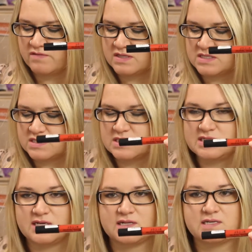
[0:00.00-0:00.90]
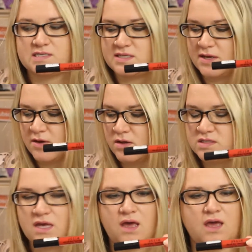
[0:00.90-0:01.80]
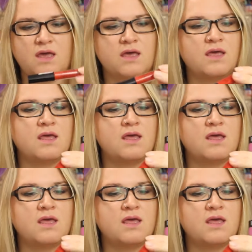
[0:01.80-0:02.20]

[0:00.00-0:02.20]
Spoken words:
It's Stila Stay All Day